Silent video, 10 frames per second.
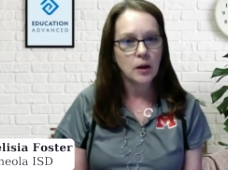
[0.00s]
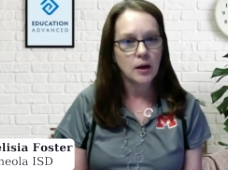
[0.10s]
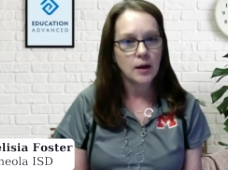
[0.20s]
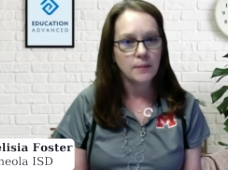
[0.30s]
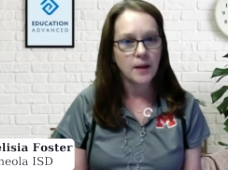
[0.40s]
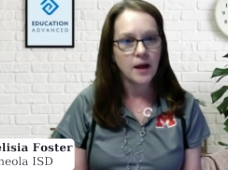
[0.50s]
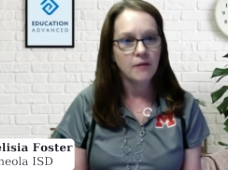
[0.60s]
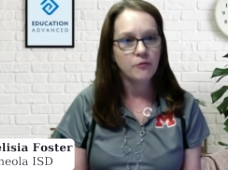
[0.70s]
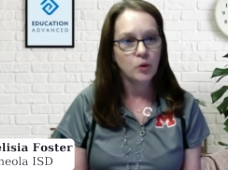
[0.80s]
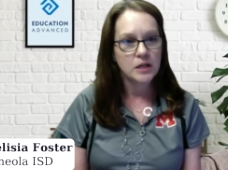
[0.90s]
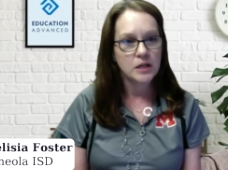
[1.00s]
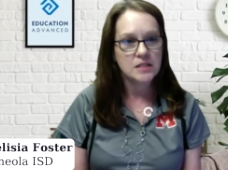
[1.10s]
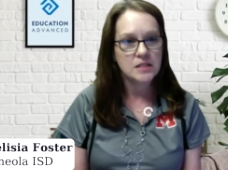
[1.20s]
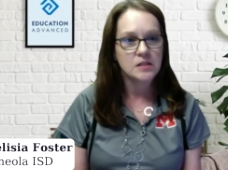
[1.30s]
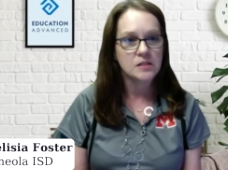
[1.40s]
um, have
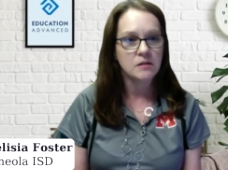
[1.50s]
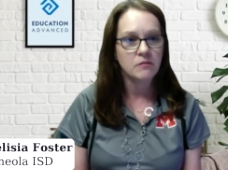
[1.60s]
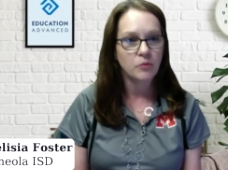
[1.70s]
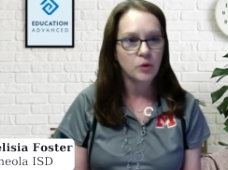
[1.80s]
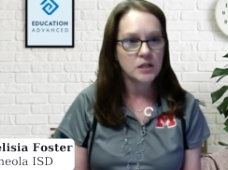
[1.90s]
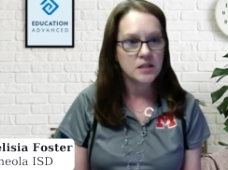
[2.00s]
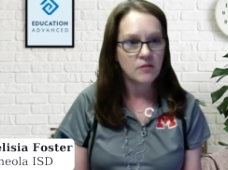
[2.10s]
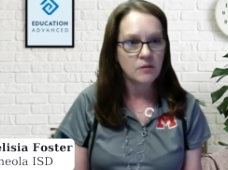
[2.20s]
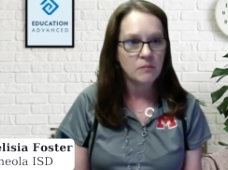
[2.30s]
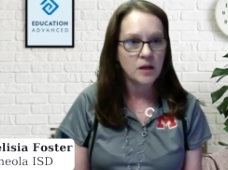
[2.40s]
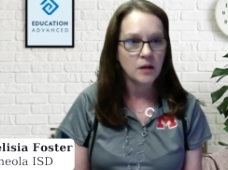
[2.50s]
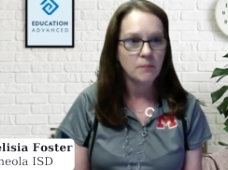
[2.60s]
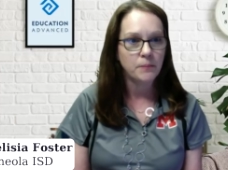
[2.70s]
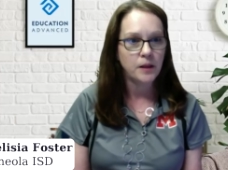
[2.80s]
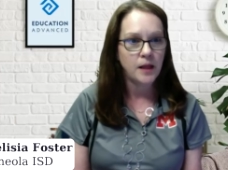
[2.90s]
46 and 47 minute
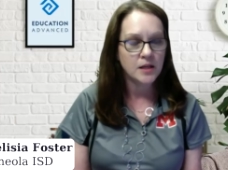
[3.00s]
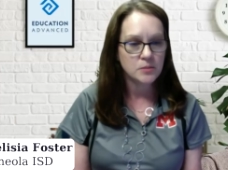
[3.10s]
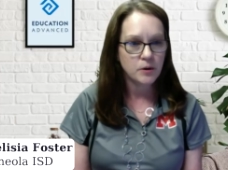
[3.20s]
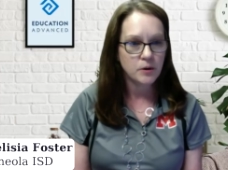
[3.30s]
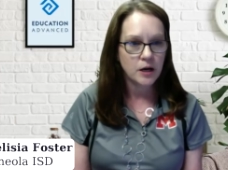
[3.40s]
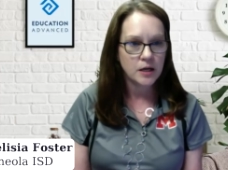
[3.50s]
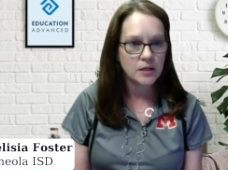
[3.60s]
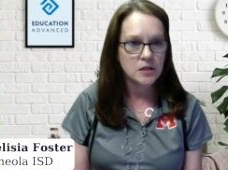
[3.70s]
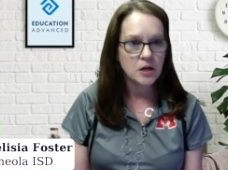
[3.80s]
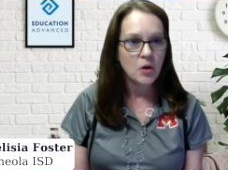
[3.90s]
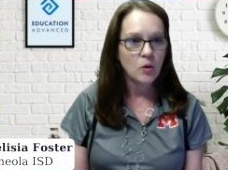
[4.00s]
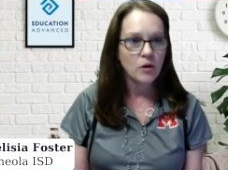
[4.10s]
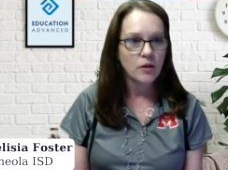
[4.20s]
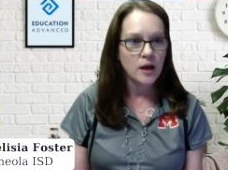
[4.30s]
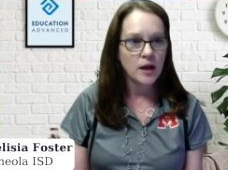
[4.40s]
class periods where
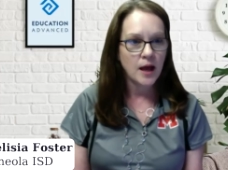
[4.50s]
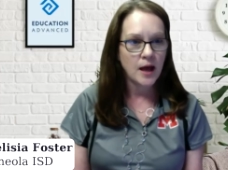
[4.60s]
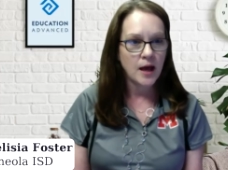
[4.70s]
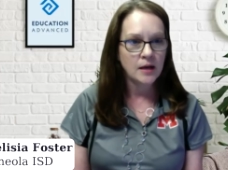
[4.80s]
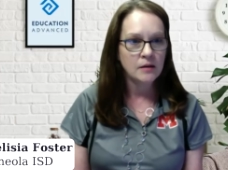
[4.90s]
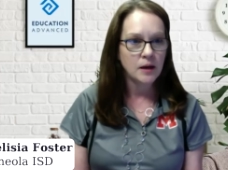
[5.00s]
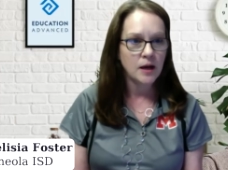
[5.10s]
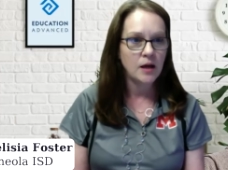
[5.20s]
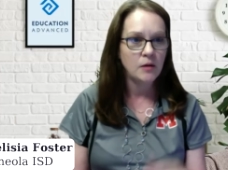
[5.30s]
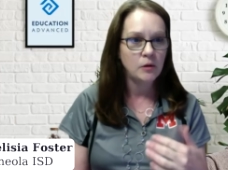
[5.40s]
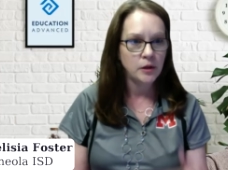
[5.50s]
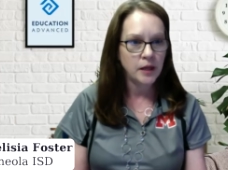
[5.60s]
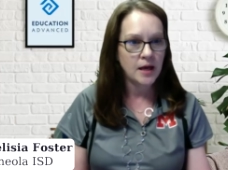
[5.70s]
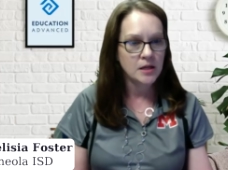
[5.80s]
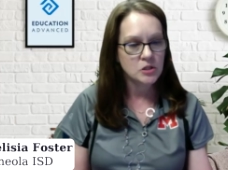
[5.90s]
they had had
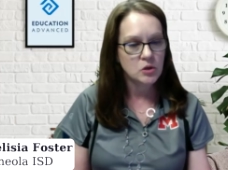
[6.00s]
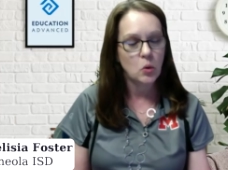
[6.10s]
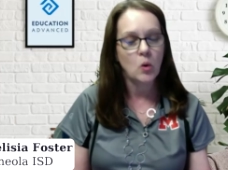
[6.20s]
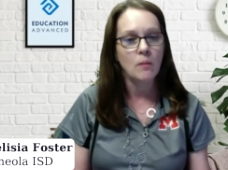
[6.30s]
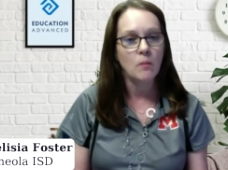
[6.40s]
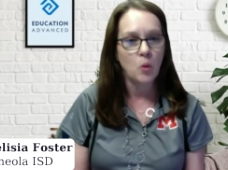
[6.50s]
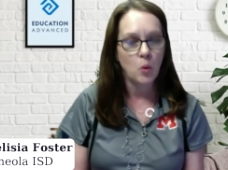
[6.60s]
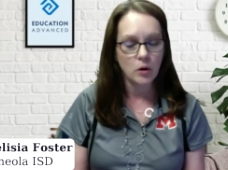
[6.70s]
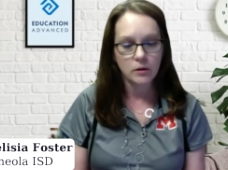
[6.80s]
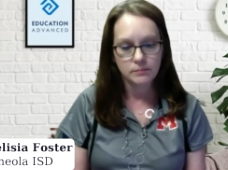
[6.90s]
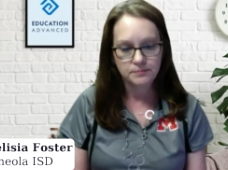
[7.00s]
less or more